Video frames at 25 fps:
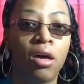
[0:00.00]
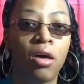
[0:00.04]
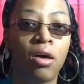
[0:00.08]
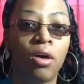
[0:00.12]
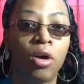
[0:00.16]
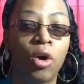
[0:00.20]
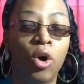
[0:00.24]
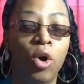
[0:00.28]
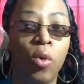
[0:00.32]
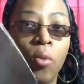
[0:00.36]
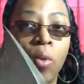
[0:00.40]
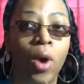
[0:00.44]

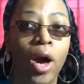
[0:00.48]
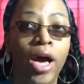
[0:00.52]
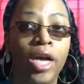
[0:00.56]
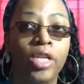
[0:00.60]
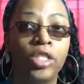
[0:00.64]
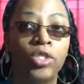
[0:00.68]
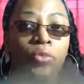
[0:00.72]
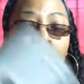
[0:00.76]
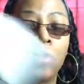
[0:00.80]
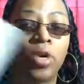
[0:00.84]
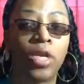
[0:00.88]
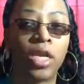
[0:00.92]
or watch
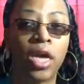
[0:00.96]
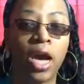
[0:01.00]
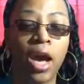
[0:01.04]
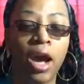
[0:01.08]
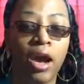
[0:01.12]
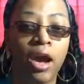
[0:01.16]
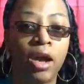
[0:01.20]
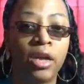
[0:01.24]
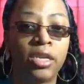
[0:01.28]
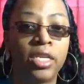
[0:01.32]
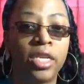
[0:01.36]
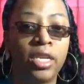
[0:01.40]
one of
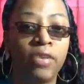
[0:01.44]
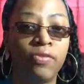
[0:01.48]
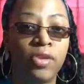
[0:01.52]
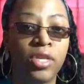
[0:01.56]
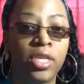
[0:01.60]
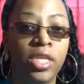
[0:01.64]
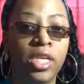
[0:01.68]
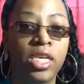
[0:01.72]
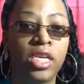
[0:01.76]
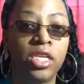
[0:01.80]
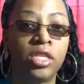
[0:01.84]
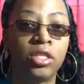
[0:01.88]
our
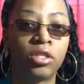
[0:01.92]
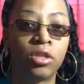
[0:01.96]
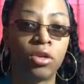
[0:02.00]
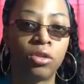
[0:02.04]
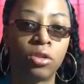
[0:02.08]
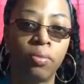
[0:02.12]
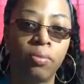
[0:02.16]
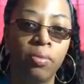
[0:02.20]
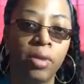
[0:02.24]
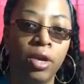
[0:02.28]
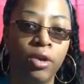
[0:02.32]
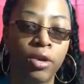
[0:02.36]
DVDs on
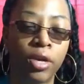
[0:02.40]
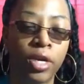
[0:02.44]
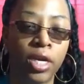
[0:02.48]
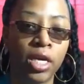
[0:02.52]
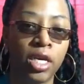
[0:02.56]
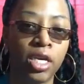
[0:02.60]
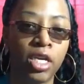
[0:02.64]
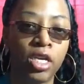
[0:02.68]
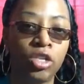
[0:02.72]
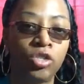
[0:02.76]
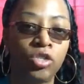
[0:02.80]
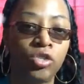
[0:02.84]
American
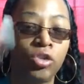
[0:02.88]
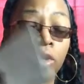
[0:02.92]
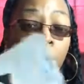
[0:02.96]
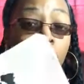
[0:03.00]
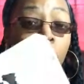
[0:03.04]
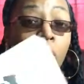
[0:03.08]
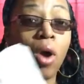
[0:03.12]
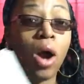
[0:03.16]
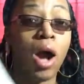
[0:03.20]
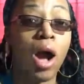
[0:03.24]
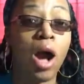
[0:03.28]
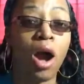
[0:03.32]
history,
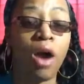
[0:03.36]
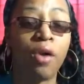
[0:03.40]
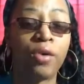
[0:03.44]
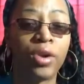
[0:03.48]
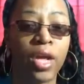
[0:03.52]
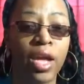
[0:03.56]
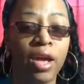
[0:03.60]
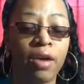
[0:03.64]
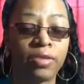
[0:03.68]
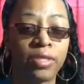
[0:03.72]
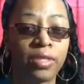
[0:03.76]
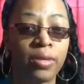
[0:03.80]
or I already
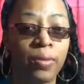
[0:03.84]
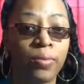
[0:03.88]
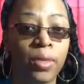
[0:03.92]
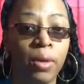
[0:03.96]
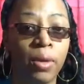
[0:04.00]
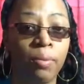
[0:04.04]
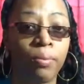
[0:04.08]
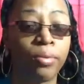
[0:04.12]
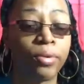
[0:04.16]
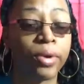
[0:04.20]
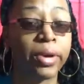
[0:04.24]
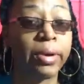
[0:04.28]
have something
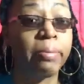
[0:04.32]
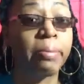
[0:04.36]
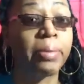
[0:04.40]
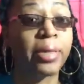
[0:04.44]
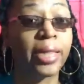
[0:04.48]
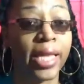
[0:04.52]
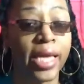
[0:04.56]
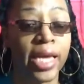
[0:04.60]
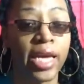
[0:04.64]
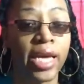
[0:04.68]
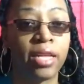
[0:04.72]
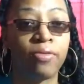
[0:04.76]

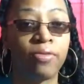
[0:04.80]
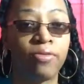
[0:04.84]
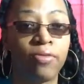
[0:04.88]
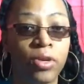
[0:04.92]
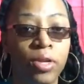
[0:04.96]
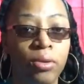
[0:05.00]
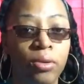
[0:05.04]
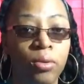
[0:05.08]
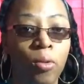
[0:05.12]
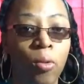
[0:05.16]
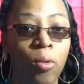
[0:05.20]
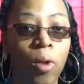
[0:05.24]
pre-planned for
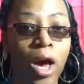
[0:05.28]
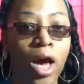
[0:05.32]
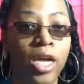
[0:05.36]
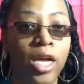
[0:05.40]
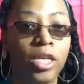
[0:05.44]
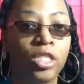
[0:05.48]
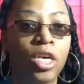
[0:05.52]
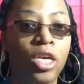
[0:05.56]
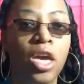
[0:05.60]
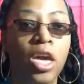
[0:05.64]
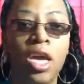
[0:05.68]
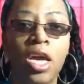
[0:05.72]
them to
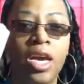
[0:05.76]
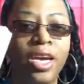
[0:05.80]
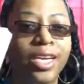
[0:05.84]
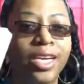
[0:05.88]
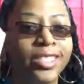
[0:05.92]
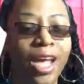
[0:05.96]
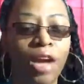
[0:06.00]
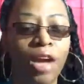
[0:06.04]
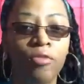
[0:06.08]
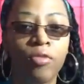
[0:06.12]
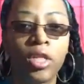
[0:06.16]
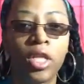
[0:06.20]
watch, because
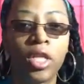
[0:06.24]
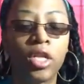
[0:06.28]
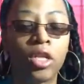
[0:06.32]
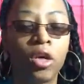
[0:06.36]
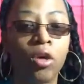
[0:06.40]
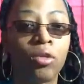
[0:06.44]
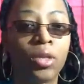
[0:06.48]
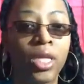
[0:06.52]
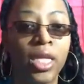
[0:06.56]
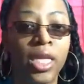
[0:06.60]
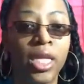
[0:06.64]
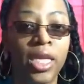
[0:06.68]
I really
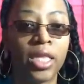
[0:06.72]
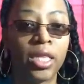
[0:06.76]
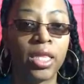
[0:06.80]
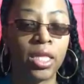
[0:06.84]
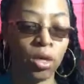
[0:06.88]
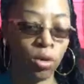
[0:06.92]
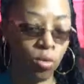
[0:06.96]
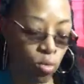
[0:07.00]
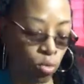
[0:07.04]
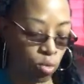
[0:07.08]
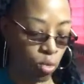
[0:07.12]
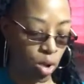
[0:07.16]
don't let
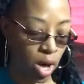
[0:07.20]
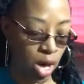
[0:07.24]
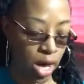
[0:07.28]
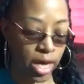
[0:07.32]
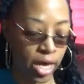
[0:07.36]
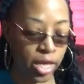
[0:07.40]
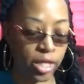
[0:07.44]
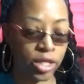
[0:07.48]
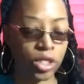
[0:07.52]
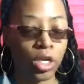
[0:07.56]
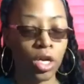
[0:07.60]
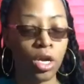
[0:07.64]
them
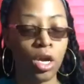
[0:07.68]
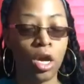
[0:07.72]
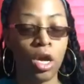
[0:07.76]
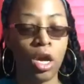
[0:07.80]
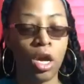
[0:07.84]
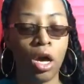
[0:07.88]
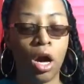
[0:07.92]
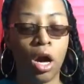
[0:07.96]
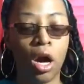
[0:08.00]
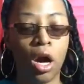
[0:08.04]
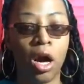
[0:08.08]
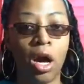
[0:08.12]
watch
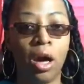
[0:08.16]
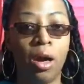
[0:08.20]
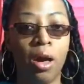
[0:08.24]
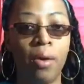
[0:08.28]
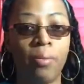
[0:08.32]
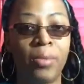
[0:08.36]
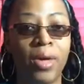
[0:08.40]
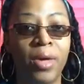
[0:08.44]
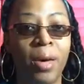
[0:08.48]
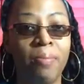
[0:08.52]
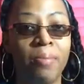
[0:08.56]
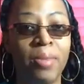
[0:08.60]

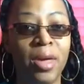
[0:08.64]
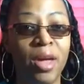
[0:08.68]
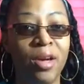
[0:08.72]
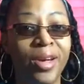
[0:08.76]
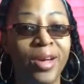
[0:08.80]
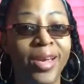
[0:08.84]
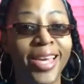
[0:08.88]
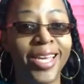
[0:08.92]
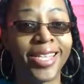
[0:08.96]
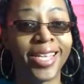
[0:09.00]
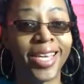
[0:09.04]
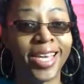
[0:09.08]

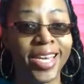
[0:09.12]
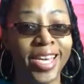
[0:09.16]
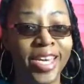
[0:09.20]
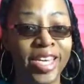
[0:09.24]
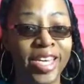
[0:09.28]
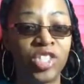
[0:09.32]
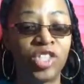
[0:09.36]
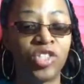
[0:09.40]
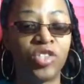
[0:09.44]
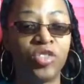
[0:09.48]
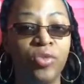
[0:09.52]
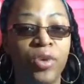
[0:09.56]
American
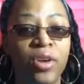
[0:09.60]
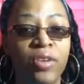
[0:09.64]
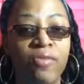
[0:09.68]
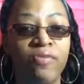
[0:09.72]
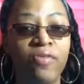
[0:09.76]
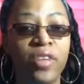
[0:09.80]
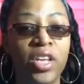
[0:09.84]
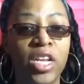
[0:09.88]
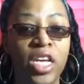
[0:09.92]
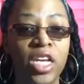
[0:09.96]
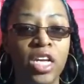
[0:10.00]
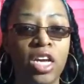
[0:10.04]
history
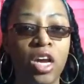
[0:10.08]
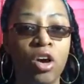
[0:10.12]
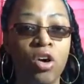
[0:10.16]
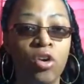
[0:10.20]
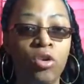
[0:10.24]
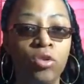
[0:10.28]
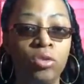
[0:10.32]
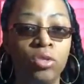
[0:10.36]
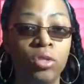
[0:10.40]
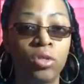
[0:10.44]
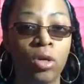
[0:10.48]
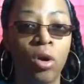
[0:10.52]

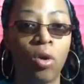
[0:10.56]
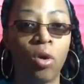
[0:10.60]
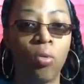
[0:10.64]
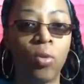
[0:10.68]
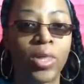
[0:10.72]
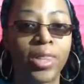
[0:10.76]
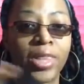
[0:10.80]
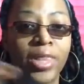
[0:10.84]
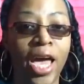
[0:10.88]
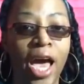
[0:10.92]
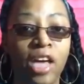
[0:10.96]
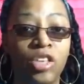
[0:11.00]
videos
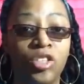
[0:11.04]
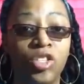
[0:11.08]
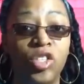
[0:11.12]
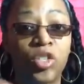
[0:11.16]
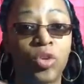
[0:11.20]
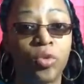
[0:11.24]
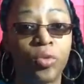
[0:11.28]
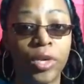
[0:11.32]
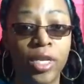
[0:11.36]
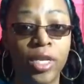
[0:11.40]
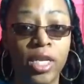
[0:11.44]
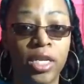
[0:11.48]
without
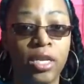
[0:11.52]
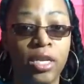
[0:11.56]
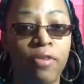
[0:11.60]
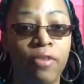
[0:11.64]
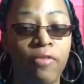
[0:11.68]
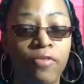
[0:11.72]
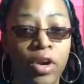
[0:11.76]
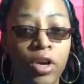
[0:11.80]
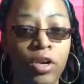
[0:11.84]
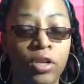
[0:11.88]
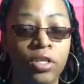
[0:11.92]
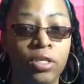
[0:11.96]
screening it
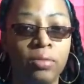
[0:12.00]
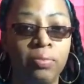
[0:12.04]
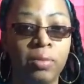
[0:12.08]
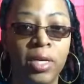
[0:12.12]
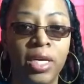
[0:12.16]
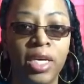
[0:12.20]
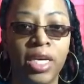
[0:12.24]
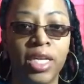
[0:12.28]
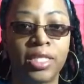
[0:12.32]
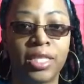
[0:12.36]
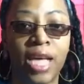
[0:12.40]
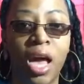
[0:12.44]
first,
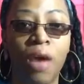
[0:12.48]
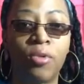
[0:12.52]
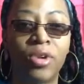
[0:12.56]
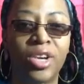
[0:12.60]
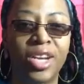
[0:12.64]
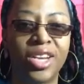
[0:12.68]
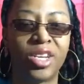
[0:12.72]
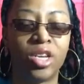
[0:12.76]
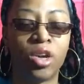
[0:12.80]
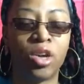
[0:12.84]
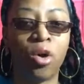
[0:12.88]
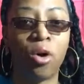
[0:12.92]
because I want
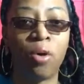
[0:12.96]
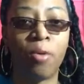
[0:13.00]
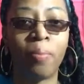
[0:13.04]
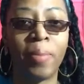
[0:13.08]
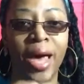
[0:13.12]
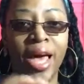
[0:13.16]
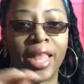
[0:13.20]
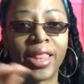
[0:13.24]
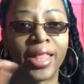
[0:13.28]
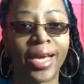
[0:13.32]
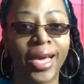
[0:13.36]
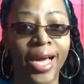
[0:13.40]
to know
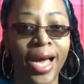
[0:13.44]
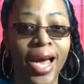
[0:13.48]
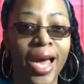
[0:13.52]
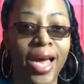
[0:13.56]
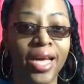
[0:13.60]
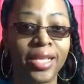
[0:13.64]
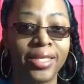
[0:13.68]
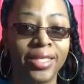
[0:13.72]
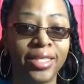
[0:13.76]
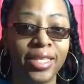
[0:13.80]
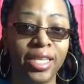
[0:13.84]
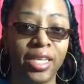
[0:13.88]
about the
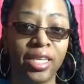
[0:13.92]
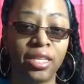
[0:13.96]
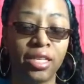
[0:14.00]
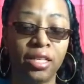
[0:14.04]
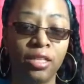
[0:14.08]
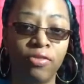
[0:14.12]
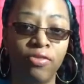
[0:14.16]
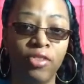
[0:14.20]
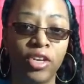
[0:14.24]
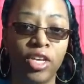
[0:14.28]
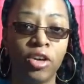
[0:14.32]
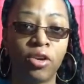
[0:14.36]
content in
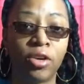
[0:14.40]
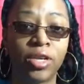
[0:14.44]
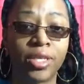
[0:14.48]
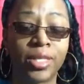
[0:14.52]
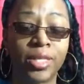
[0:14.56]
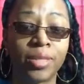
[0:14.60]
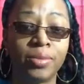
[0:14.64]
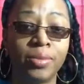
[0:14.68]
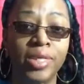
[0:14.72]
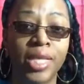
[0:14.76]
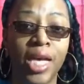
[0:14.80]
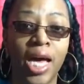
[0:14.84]
the video, because
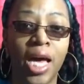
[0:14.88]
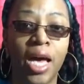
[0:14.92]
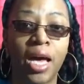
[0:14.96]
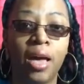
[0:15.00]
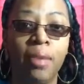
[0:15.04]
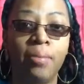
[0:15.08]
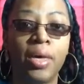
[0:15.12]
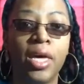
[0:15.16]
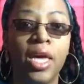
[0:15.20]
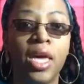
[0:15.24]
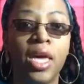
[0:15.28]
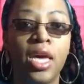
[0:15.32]

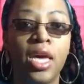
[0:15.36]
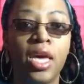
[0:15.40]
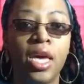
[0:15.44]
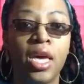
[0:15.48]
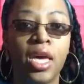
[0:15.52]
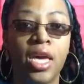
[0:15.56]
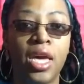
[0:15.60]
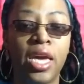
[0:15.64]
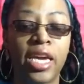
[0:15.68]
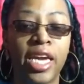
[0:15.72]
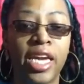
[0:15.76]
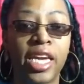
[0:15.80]
sometimes
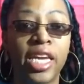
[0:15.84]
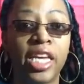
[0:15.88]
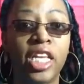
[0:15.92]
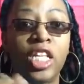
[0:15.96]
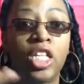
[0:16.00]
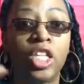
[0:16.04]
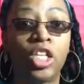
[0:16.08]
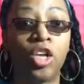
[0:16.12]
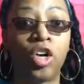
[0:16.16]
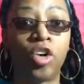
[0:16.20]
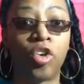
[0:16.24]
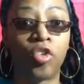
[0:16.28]
it can get a
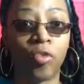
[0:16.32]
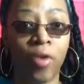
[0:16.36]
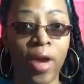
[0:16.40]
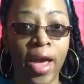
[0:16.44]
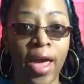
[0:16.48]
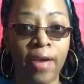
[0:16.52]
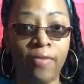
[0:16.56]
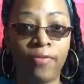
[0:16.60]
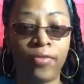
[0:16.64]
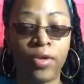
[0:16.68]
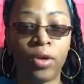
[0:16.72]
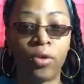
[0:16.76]
little
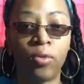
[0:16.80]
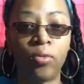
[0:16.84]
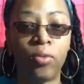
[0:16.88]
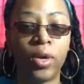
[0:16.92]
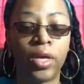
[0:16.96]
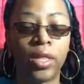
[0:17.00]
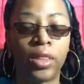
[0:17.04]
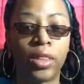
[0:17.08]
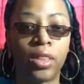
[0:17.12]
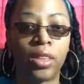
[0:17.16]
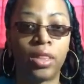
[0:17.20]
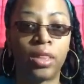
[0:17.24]
graphic
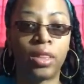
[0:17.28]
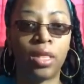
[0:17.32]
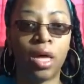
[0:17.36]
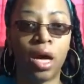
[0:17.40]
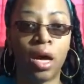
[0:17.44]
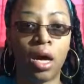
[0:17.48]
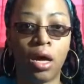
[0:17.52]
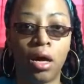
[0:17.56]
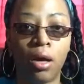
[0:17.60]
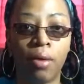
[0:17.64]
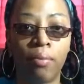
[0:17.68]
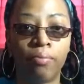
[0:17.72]
with
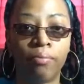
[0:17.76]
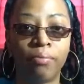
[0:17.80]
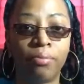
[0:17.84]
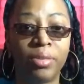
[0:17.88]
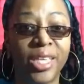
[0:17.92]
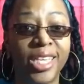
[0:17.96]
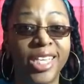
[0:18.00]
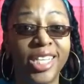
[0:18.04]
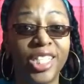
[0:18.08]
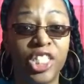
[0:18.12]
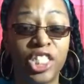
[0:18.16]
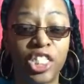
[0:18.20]

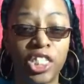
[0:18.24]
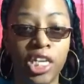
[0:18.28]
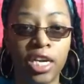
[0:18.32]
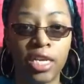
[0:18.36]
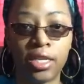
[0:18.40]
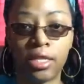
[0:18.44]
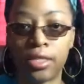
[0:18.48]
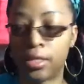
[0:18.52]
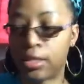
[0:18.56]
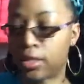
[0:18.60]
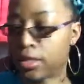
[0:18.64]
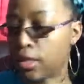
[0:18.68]
bloodshed
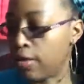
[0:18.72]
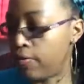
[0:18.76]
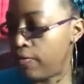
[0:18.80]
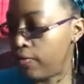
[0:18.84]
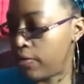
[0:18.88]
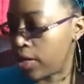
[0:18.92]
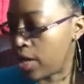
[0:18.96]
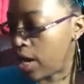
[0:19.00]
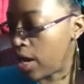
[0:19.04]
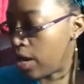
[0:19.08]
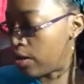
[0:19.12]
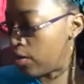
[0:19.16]
and stuff,
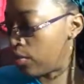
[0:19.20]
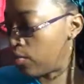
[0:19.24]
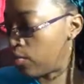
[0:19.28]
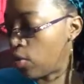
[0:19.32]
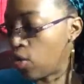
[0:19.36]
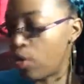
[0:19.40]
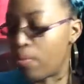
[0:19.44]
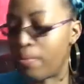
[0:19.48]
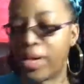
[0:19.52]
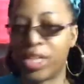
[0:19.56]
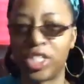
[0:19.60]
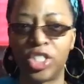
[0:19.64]
and I don't
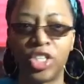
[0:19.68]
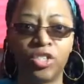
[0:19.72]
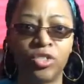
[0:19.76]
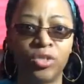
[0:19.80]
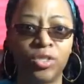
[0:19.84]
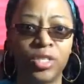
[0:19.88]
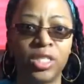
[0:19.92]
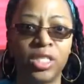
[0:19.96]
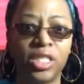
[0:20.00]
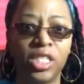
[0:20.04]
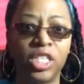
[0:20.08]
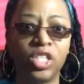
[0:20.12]
want my children
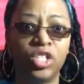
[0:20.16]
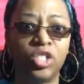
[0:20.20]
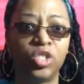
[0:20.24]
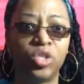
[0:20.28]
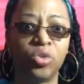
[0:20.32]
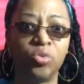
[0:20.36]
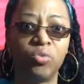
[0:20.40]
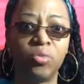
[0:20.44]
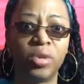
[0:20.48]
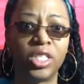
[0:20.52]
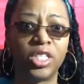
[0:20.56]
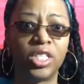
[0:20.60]
to see
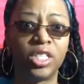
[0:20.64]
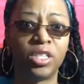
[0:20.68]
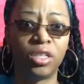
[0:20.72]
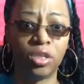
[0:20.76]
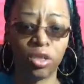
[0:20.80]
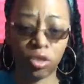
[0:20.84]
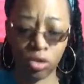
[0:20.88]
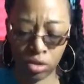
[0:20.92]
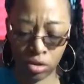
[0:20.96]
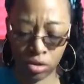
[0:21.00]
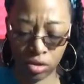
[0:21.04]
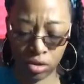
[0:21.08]
too much of the
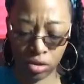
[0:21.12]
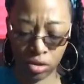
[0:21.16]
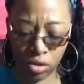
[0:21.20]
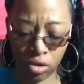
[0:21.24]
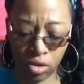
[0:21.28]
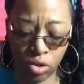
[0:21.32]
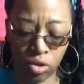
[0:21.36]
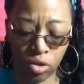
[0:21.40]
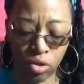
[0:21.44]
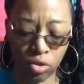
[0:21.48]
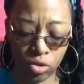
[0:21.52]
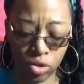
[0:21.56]

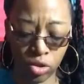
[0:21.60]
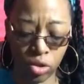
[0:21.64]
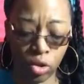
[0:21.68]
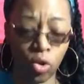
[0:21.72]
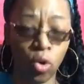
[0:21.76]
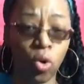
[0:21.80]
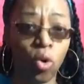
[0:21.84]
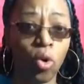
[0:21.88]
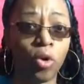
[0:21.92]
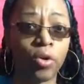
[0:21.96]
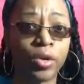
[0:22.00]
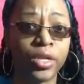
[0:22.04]

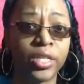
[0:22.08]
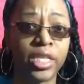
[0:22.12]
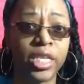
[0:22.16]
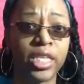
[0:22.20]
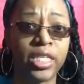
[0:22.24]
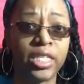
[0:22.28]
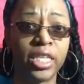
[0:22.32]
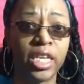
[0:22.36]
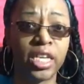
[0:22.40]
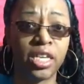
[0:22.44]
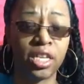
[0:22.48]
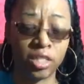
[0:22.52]
gory
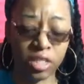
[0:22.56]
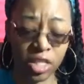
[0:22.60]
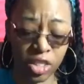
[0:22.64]
details.